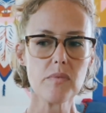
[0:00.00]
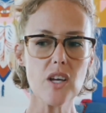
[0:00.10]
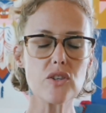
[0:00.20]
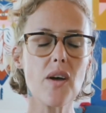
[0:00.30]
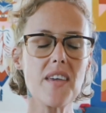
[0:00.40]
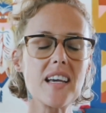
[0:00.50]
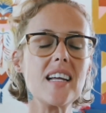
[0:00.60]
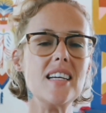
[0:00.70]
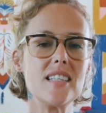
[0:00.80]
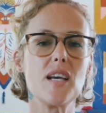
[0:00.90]
So I think
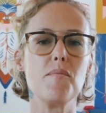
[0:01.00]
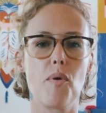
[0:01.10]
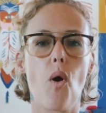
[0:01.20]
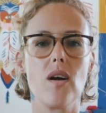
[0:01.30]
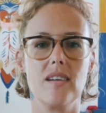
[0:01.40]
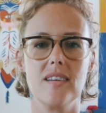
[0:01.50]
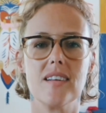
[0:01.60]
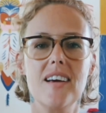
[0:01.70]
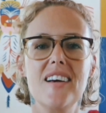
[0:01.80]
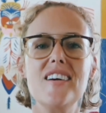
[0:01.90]
it is important
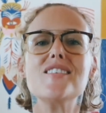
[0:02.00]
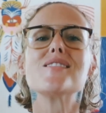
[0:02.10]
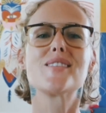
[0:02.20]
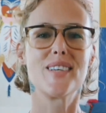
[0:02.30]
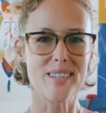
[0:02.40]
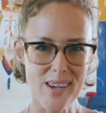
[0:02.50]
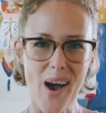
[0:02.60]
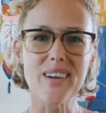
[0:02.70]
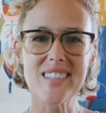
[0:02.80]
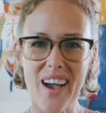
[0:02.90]
to
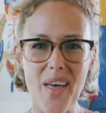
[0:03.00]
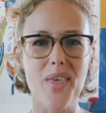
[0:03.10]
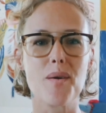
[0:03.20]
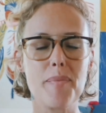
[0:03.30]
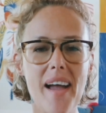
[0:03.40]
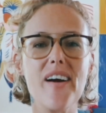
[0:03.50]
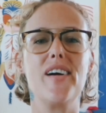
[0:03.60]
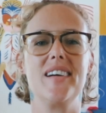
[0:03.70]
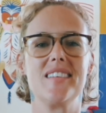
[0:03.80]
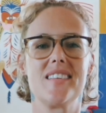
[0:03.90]
talk to other
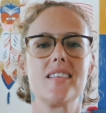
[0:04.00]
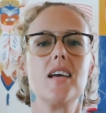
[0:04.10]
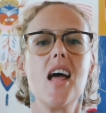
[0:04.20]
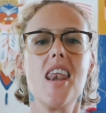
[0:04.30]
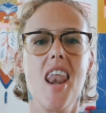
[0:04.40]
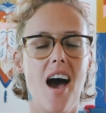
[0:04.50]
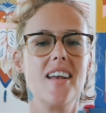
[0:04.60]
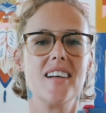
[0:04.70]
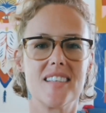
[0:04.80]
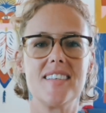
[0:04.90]
parents,
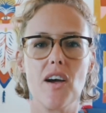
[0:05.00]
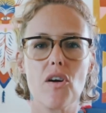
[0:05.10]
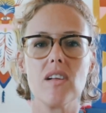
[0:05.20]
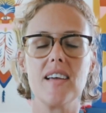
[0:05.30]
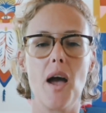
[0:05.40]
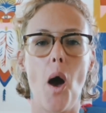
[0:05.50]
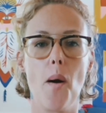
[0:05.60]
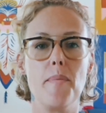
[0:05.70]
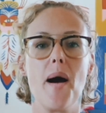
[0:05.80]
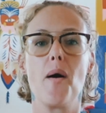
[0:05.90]
not necessarily
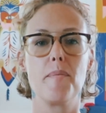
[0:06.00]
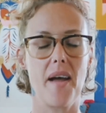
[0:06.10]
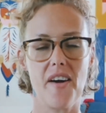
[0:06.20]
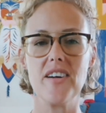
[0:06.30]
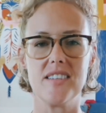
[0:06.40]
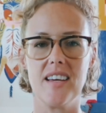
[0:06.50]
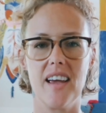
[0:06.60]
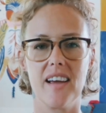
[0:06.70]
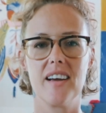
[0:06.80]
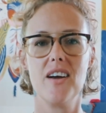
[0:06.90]
about
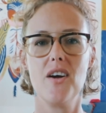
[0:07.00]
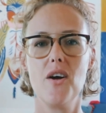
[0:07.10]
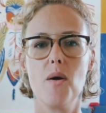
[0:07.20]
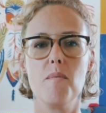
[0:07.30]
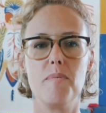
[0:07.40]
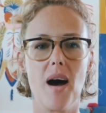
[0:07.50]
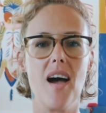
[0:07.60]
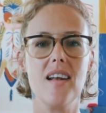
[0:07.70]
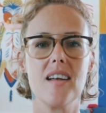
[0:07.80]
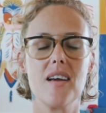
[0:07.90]
parenting,
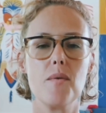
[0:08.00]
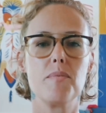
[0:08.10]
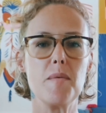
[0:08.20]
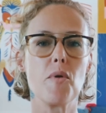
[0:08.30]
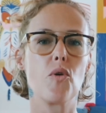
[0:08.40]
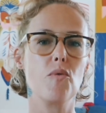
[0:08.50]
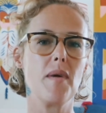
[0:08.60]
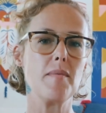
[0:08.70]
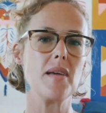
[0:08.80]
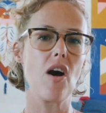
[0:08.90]
but people who
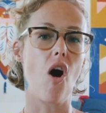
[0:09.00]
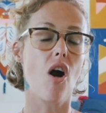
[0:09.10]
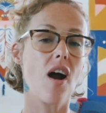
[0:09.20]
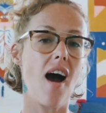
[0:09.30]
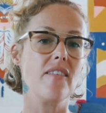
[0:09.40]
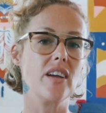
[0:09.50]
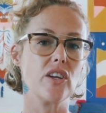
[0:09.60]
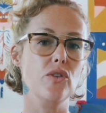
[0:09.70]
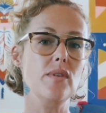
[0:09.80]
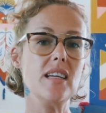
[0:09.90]
maybe are
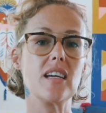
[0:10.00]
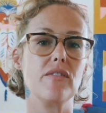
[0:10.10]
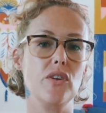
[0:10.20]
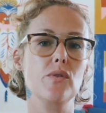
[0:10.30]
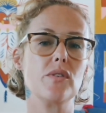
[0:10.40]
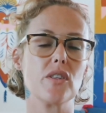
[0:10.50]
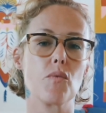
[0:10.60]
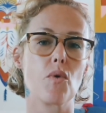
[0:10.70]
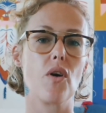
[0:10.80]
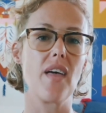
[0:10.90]
having unique views in
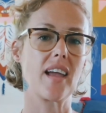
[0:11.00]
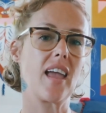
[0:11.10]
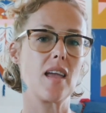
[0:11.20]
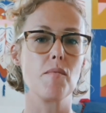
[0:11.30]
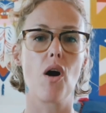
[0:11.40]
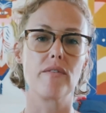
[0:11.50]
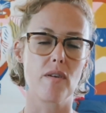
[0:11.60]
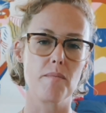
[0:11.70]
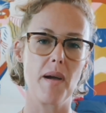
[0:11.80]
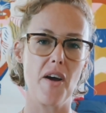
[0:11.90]
the world that came on
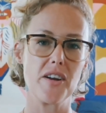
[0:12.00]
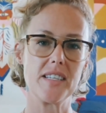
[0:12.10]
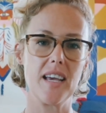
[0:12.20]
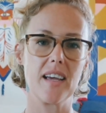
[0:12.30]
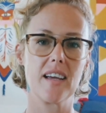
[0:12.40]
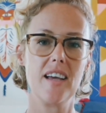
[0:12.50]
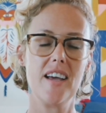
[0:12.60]
from parenting.